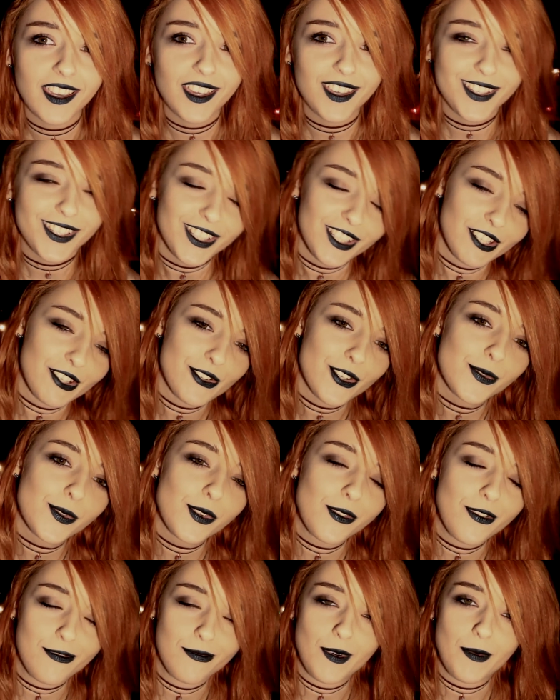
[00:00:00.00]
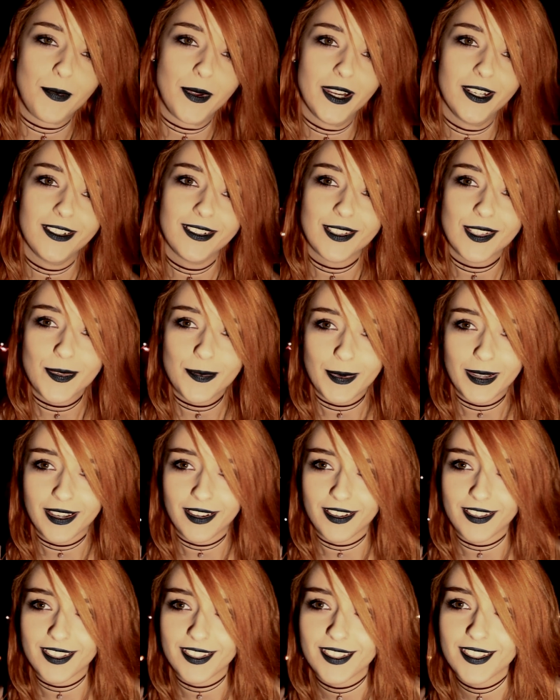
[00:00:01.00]
got in trouble with my parents
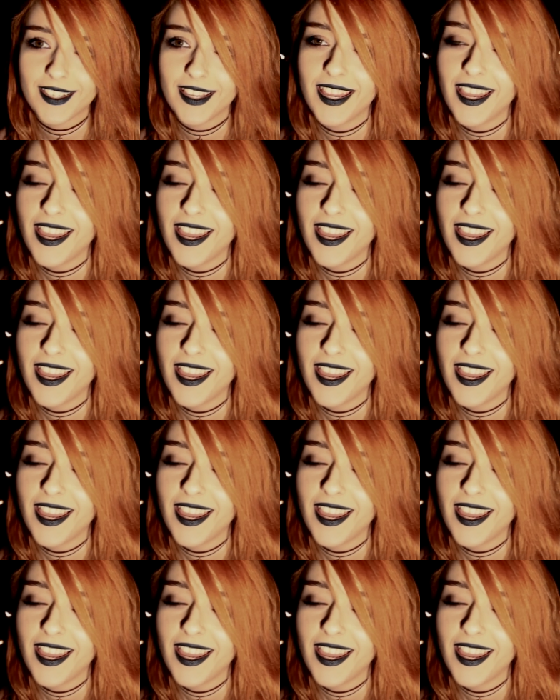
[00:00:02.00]
because